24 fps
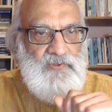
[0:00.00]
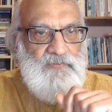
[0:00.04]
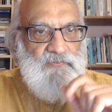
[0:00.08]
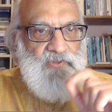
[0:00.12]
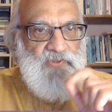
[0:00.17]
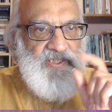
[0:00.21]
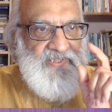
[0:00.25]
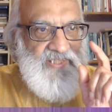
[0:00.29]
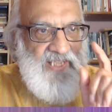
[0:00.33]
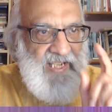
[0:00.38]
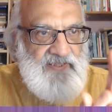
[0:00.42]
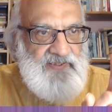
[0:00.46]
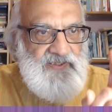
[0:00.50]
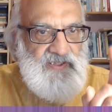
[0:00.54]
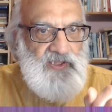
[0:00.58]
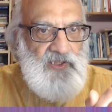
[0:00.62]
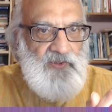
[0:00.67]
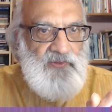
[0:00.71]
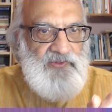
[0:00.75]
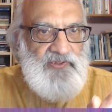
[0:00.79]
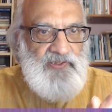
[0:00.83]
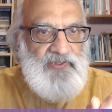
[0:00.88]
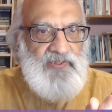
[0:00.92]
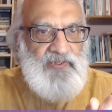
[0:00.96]
With that
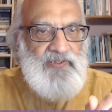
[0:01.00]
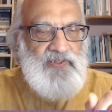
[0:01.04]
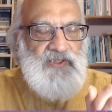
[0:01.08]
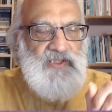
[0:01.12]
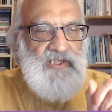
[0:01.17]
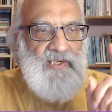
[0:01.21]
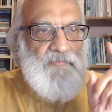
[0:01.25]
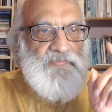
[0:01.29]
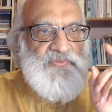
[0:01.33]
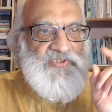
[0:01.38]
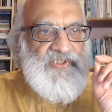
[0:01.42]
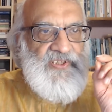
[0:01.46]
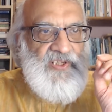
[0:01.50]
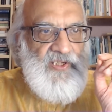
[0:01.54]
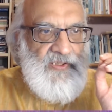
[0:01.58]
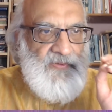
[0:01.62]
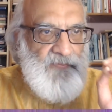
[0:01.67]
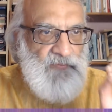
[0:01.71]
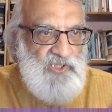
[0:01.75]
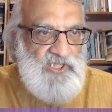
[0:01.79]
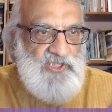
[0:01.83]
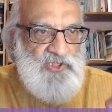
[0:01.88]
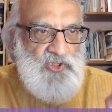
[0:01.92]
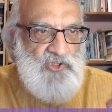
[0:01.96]
comes
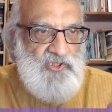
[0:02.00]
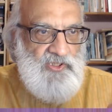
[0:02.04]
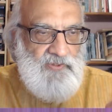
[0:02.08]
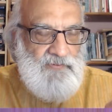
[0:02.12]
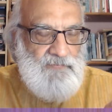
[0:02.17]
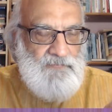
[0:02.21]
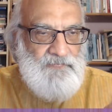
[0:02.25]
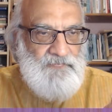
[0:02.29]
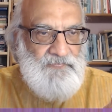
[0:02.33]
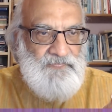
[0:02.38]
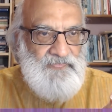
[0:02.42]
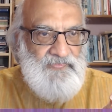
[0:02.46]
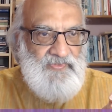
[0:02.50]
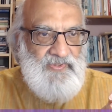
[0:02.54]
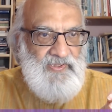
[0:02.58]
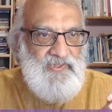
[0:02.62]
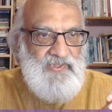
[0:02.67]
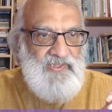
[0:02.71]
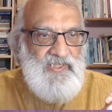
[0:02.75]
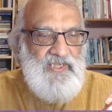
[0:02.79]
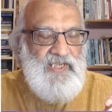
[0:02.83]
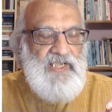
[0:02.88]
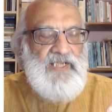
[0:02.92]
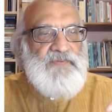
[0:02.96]
conviction,
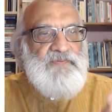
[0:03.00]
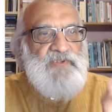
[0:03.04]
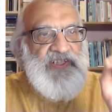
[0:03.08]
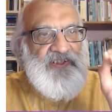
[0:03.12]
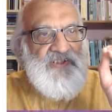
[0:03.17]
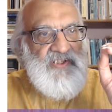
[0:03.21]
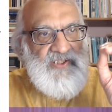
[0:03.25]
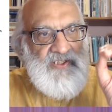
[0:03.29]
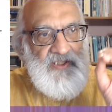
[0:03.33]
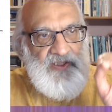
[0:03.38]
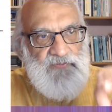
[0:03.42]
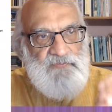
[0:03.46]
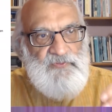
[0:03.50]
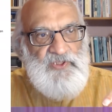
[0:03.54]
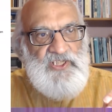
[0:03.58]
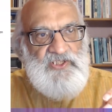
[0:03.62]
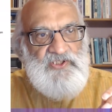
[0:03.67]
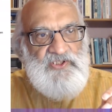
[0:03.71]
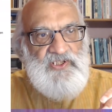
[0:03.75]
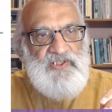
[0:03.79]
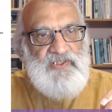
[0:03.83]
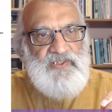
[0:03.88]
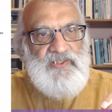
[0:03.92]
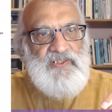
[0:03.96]
and with the
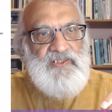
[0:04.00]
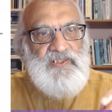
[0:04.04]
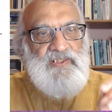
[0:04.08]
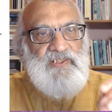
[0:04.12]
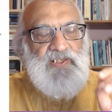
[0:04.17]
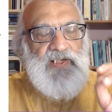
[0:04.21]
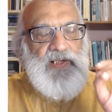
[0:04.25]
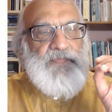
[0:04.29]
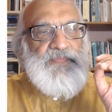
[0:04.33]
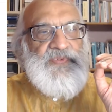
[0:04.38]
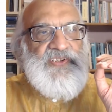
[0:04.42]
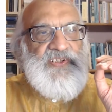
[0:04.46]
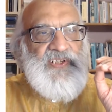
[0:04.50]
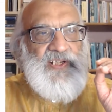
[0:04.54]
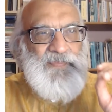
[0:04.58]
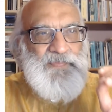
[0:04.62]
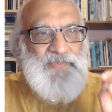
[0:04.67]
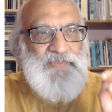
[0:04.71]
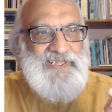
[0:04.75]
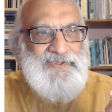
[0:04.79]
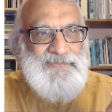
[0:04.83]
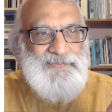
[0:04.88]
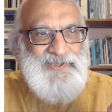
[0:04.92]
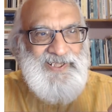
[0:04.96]
conviction comes
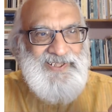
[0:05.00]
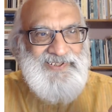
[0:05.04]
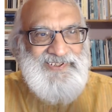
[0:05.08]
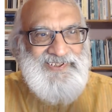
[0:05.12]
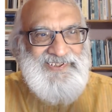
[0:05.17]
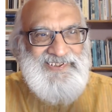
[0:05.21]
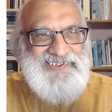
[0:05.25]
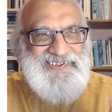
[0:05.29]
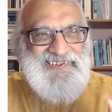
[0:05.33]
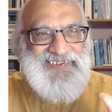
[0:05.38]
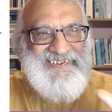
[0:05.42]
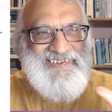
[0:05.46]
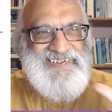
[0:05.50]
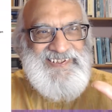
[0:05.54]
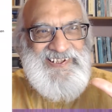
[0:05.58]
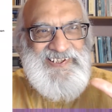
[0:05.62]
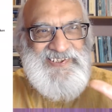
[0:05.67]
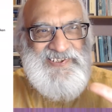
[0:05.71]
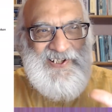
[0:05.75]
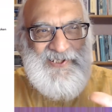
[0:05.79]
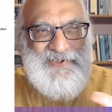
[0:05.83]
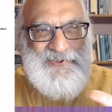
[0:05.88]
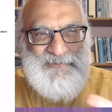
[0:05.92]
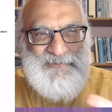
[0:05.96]
commitment.
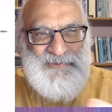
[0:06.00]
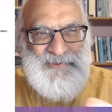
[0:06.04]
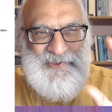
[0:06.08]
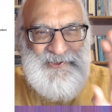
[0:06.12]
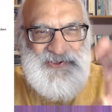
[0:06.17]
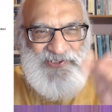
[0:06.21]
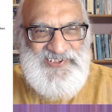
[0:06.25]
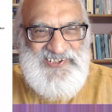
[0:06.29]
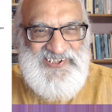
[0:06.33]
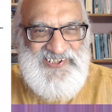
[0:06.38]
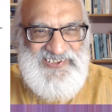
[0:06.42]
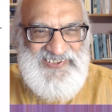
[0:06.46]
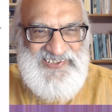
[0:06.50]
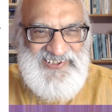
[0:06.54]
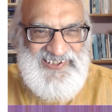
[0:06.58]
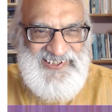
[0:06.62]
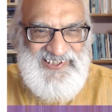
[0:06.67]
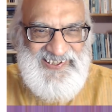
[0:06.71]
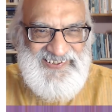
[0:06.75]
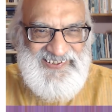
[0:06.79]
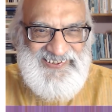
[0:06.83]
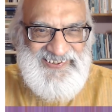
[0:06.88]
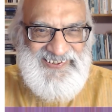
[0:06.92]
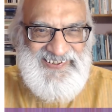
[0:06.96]
These four C's
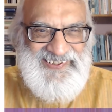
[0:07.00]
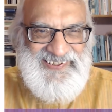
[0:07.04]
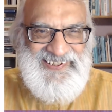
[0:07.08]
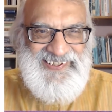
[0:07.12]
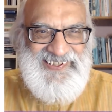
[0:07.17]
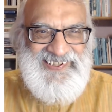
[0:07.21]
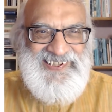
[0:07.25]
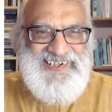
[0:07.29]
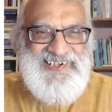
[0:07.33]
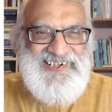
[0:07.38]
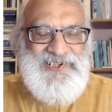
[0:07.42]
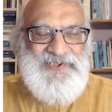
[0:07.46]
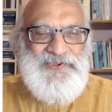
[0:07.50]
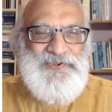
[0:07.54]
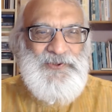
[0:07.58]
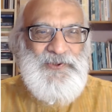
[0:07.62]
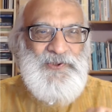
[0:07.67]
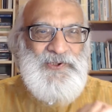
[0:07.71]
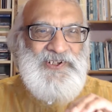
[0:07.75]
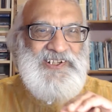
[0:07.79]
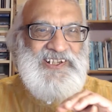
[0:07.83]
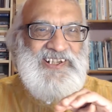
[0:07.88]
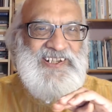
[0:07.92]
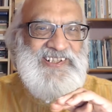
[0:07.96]
again.
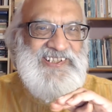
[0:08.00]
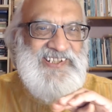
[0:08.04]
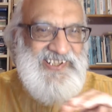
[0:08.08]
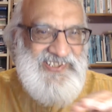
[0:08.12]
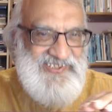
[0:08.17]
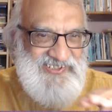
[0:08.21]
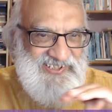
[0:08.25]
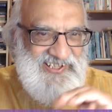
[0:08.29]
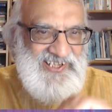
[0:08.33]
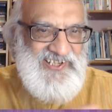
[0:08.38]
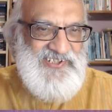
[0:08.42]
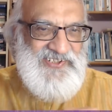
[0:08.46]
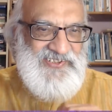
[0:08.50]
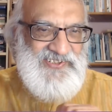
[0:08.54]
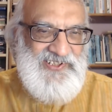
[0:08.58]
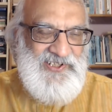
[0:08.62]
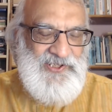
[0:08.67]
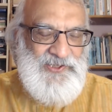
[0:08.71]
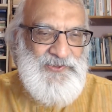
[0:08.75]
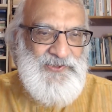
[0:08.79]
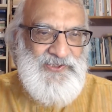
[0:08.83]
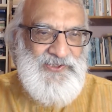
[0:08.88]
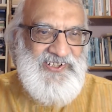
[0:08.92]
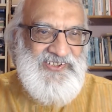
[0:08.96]
So in this case,
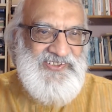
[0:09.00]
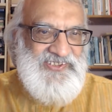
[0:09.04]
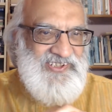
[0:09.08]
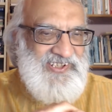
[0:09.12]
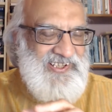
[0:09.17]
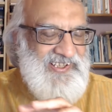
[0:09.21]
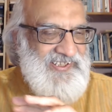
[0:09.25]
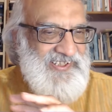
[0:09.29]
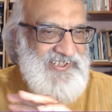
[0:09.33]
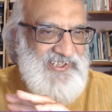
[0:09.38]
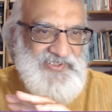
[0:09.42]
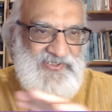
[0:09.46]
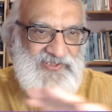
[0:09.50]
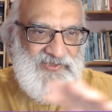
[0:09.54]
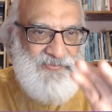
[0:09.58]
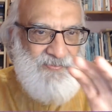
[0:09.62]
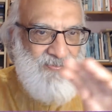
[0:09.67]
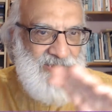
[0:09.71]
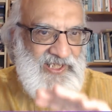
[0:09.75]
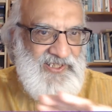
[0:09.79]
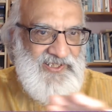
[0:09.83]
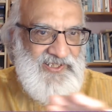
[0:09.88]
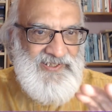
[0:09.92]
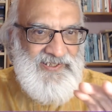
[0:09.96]
Arjuna is saying, yes,
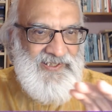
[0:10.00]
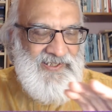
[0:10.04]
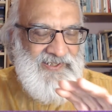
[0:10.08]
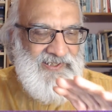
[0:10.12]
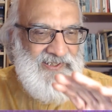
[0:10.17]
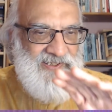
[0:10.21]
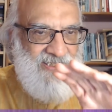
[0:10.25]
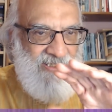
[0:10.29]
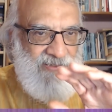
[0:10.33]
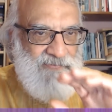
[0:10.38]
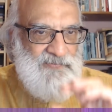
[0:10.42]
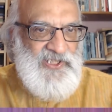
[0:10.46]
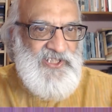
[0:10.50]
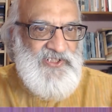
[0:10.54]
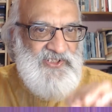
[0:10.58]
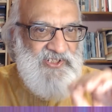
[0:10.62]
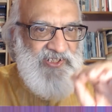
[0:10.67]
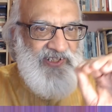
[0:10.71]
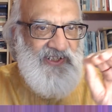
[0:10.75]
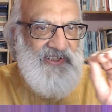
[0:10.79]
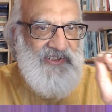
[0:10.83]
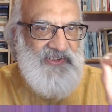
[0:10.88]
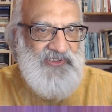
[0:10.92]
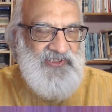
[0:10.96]
my
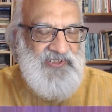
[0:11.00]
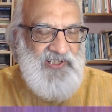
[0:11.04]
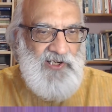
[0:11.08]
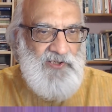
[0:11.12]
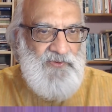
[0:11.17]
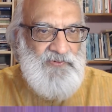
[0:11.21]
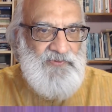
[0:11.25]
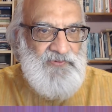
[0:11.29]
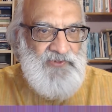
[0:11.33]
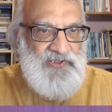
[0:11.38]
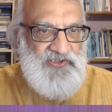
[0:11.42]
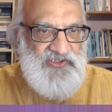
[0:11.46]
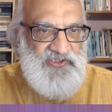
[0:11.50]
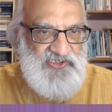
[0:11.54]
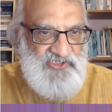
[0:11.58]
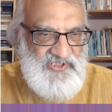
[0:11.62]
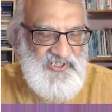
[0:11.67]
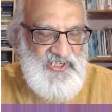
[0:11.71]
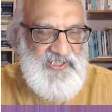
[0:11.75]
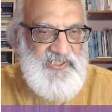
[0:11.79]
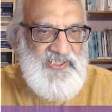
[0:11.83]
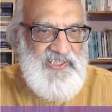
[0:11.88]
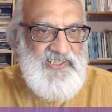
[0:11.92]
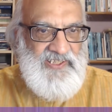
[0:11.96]
conviction is now
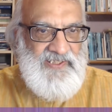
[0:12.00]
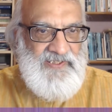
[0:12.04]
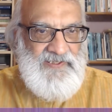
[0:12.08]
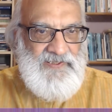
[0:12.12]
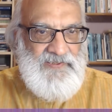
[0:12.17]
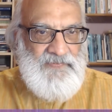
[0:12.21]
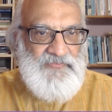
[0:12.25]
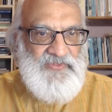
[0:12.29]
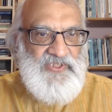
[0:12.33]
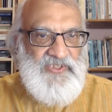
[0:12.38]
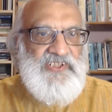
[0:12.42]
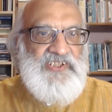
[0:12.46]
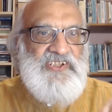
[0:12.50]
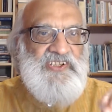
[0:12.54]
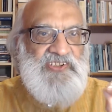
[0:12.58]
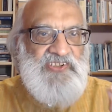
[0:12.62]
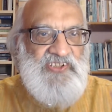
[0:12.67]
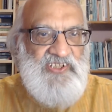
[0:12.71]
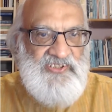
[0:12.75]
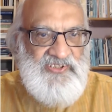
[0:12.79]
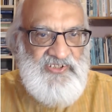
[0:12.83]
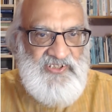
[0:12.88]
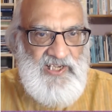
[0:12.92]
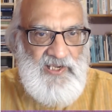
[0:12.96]
steady, it
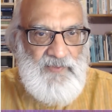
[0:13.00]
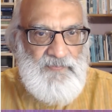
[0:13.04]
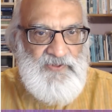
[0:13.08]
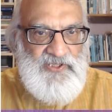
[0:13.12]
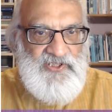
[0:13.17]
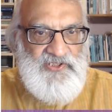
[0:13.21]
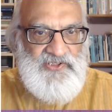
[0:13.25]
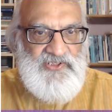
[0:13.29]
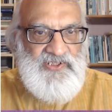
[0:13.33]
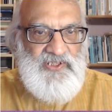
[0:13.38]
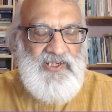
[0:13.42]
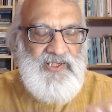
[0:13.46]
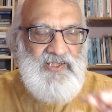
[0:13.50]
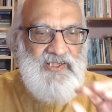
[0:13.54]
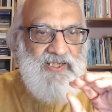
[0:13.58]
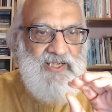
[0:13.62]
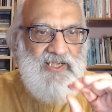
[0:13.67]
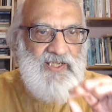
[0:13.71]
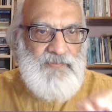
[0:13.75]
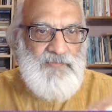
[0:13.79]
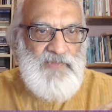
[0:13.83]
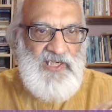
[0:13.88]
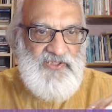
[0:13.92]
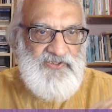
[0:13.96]
is established,
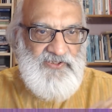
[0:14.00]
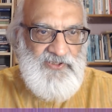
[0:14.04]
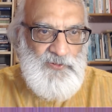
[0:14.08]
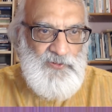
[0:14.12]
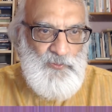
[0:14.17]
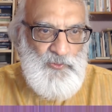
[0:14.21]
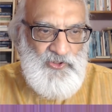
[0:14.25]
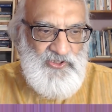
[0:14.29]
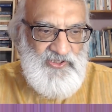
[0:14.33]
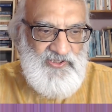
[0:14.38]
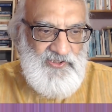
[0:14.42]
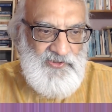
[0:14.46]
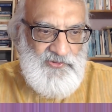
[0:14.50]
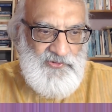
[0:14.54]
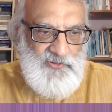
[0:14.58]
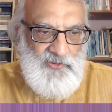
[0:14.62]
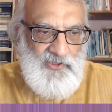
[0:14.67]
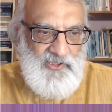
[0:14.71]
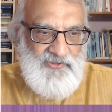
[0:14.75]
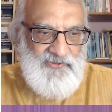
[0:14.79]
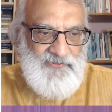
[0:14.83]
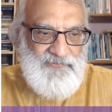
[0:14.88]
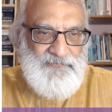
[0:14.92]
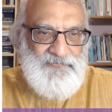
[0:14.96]
and my delusion is gone.